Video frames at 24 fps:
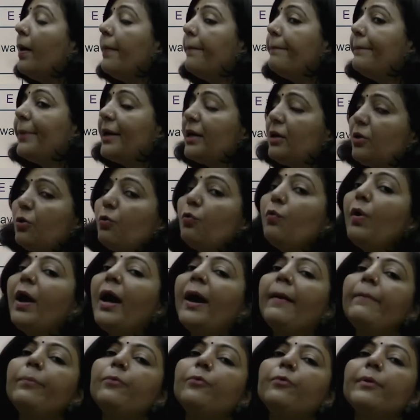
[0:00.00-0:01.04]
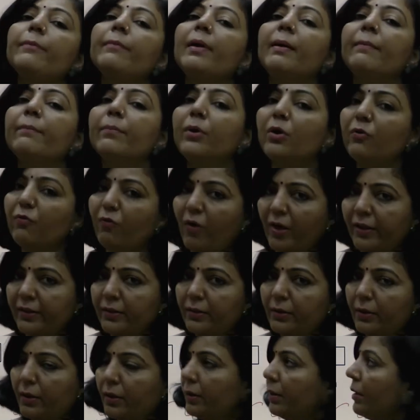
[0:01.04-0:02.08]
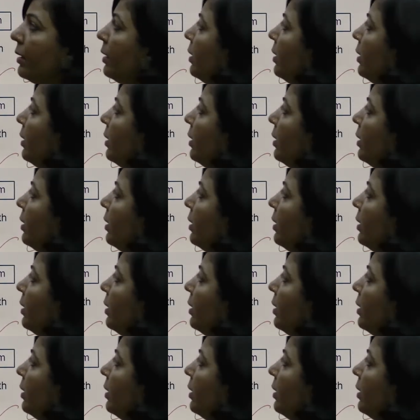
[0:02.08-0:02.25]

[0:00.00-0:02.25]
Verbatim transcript: But you have to remember one thing